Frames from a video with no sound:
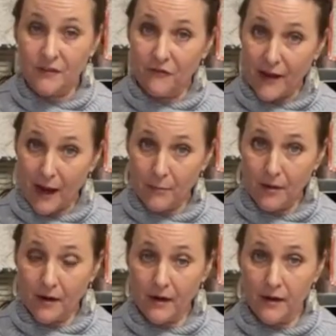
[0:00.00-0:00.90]
the
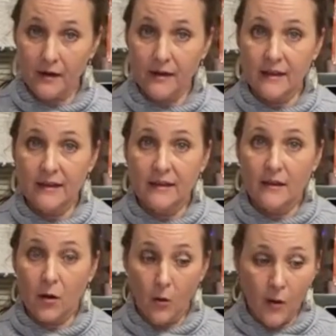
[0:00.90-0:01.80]
fabric
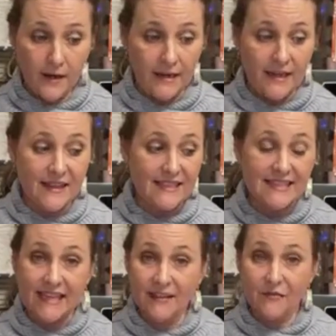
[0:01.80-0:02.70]
quantity
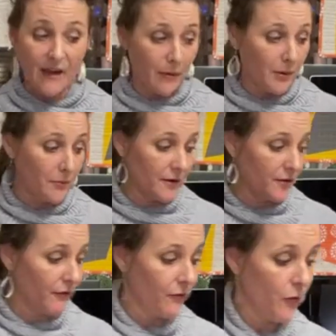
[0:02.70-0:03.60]
that's in the fabric
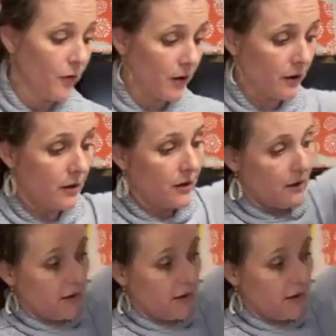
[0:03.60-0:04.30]
bundle for